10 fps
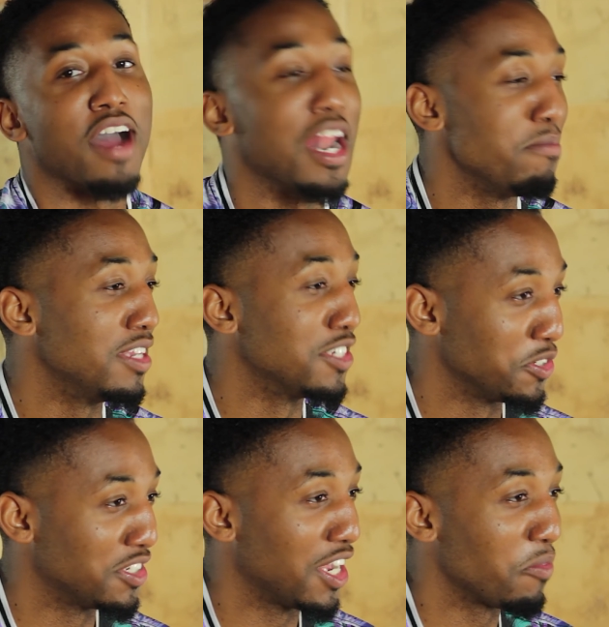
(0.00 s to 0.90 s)
Finally made it to
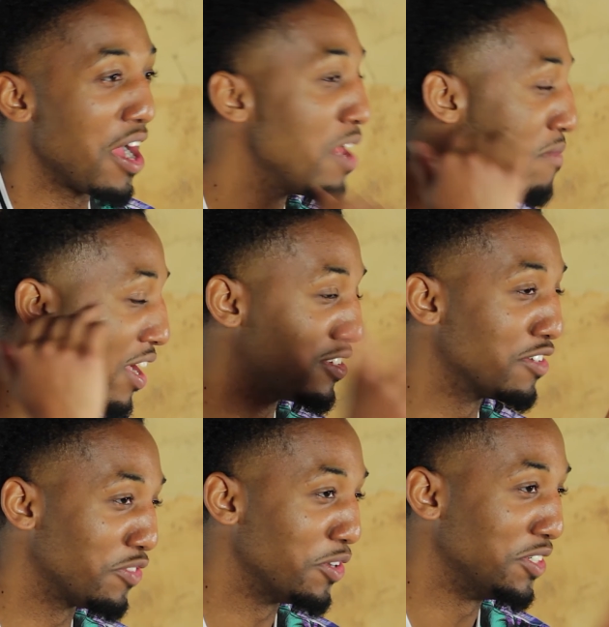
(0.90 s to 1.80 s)
the second row. I didn't make it
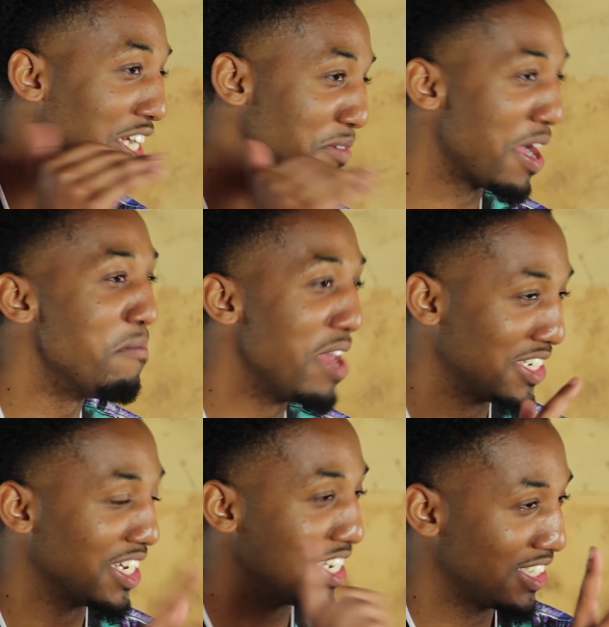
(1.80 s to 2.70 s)
to the first yet, but I
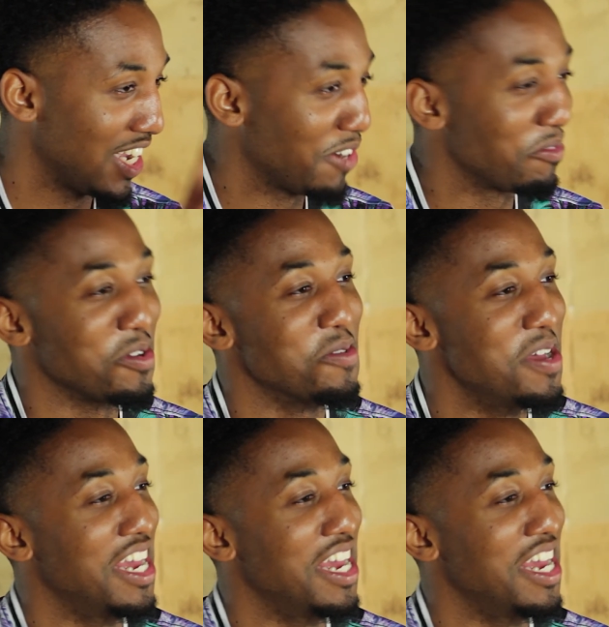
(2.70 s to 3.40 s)
made it to that second row.